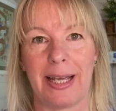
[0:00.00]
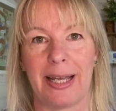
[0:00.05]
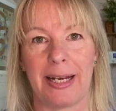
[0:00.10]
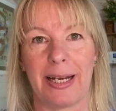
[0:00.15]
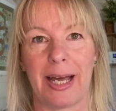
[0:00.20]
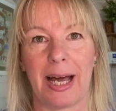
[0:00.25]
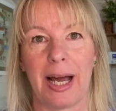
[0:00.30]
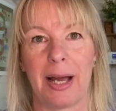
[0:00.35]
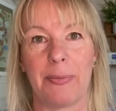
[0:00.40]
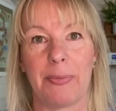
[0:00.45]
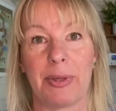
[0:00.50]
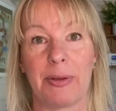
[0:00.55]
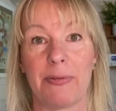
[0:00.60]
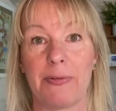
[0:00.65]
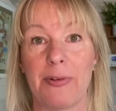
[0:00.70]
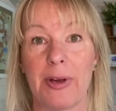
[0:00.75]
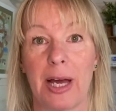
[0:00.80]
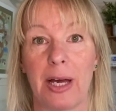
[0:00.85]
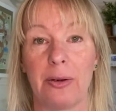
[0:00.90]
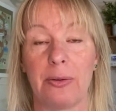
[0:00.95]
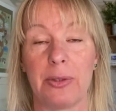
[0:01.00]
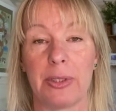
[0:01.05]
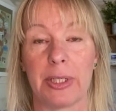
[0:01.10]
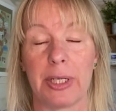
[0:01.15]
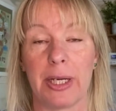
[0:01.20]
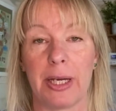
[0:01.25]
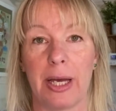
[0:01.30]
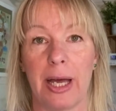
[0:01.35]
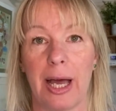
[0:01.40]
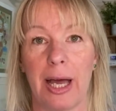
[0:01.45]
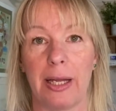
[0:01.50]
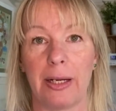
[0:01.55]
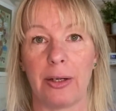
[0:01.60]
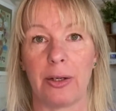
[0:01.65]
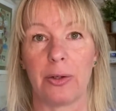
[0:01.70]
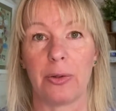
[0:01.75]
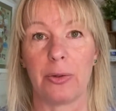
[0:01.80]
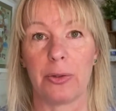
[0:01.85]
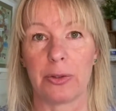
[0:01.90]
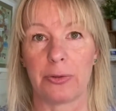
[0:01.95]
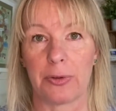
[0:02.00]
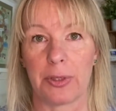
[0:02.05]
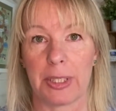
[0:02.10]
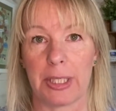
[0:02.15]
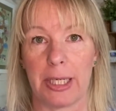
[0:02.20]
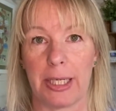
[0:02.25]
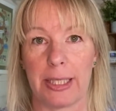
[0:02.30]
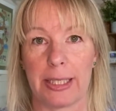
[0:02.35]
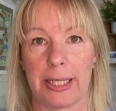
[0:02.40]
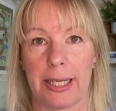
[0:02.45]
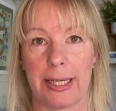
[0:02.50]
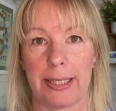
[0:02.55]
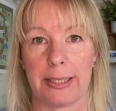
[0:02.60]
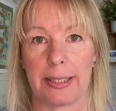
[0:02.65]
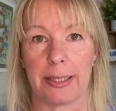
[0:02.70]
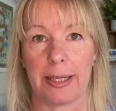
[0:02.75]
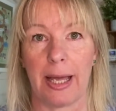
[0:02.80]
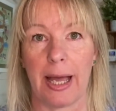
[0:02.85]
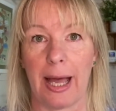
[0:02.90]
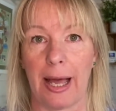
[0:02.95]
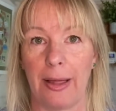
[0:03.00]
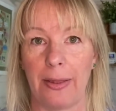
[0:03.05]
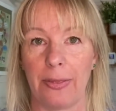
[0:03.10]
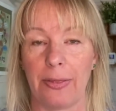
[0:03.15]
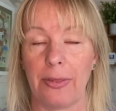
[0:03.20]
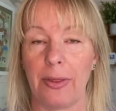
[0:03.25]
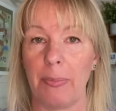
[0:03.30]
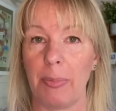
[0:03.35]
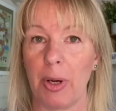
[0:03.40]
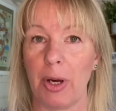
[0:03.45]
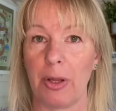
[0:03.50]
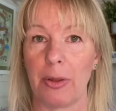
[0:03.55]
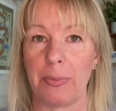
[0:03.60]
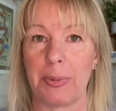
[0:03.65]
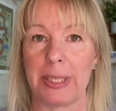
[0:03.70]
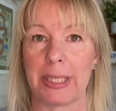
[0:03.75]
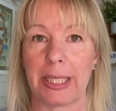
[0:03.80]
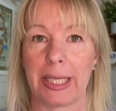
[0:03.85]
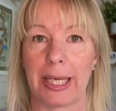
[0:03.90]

and I'm the founder and course facilitator at the Bliss